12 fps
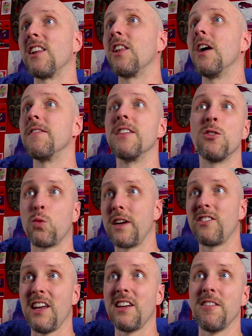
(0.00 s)
I love this when
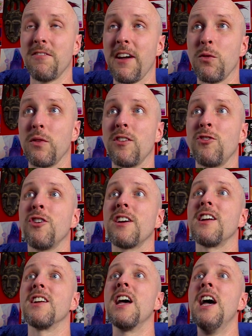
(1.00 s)
he's getting in a fight with the
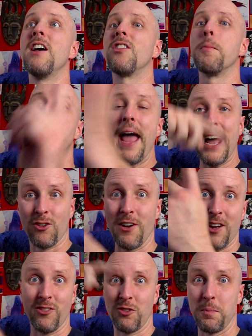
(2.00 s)
chicken. The background